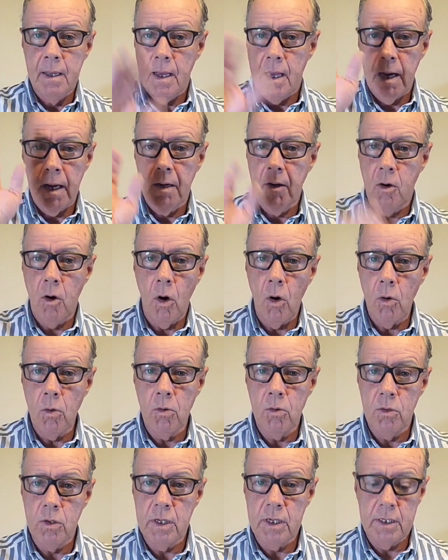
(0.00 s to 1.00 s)
and go
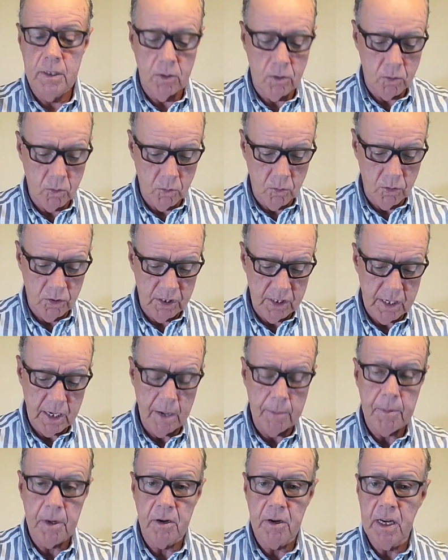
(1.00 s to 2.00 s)
into
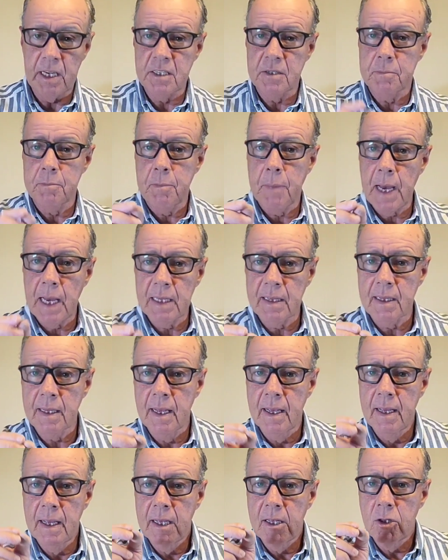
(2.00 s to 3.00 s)
GMRS. But
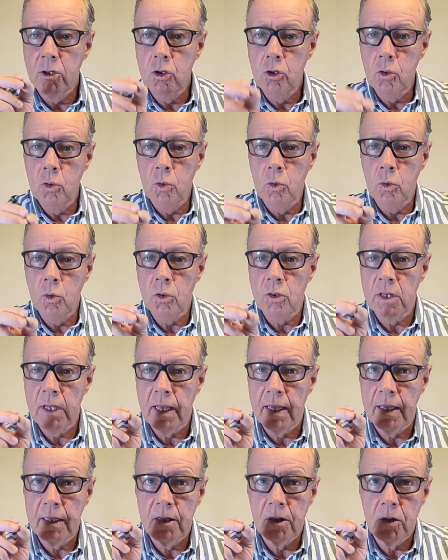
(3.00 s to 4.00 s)
do
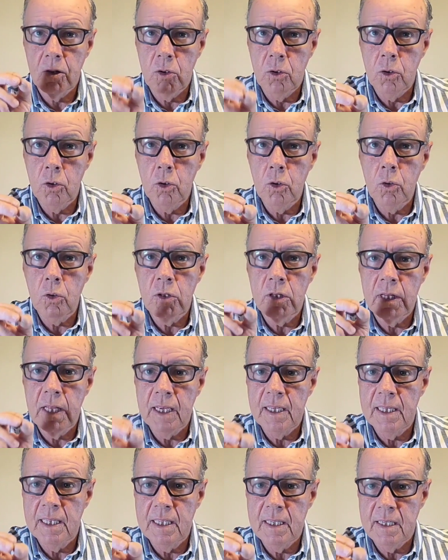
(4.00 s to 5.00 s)
the due
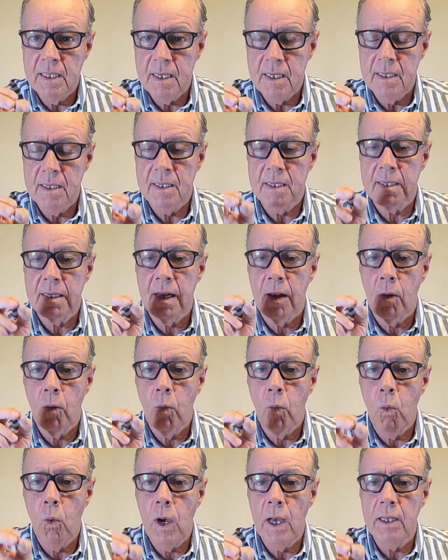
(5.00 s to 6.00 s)
diligence.
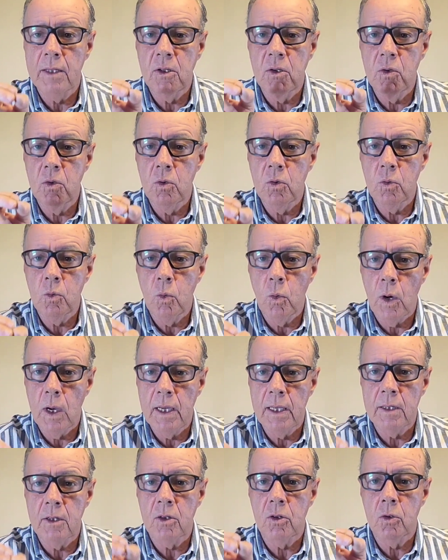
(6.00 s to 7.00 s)
What you
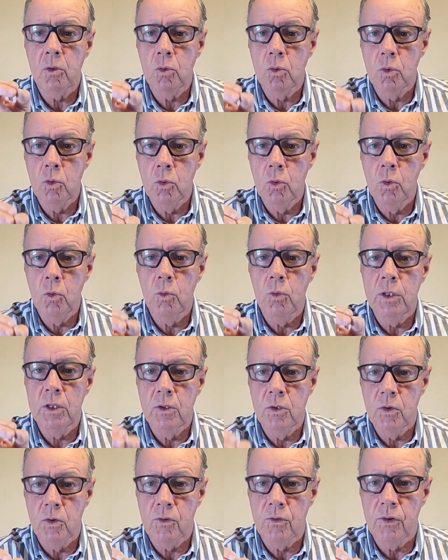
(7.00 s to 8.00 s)
want to do
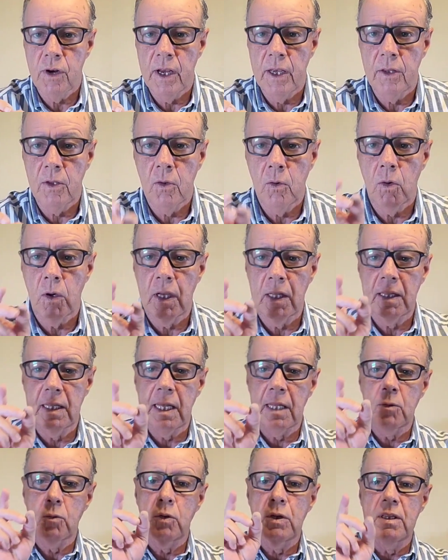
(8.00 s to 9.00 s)
with your radio, and
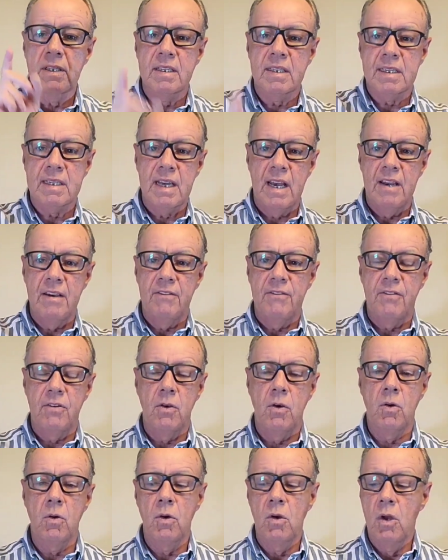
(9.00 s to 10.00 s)
that will save
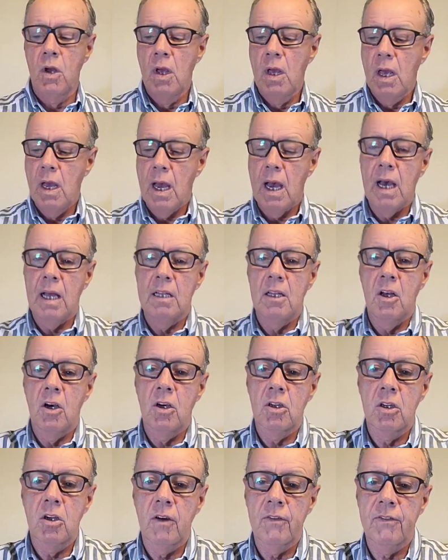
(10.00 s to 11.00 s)
you a
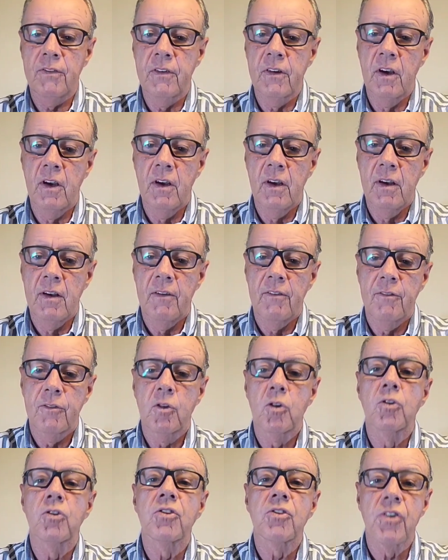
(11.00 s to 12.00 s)
lot of
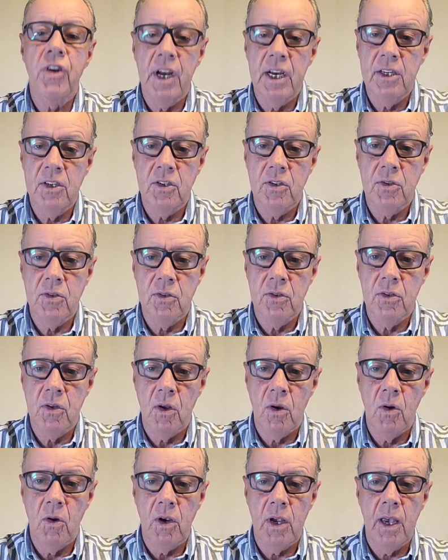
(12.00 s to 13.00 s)
frustration,
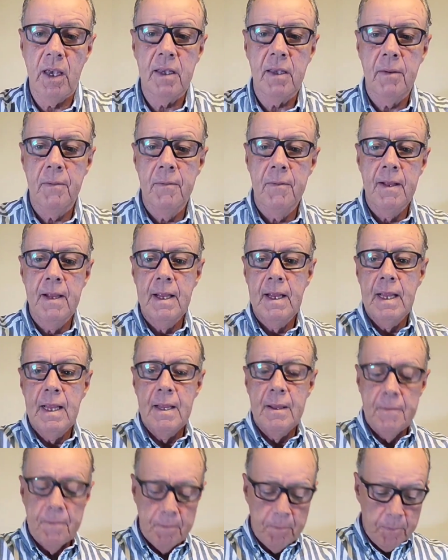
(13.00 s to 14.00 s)
okay?
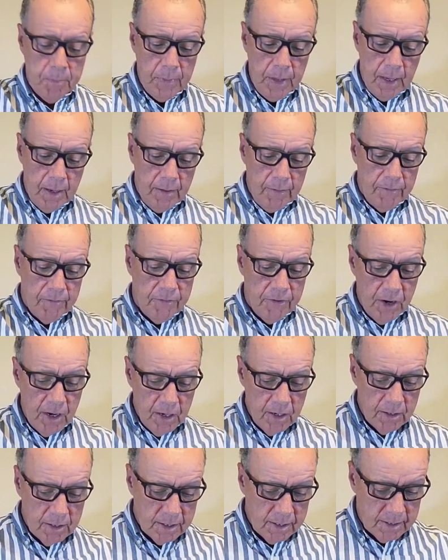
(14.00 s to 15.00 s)

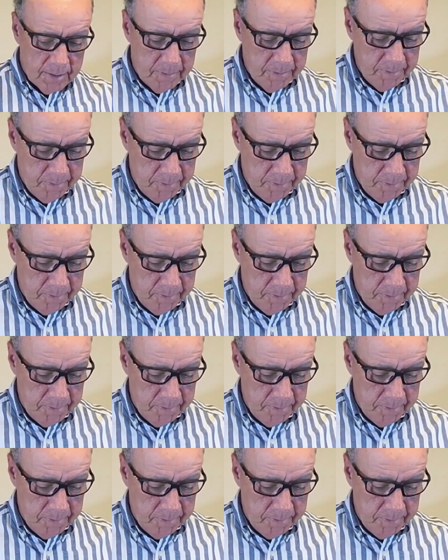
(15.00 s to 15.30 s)
First,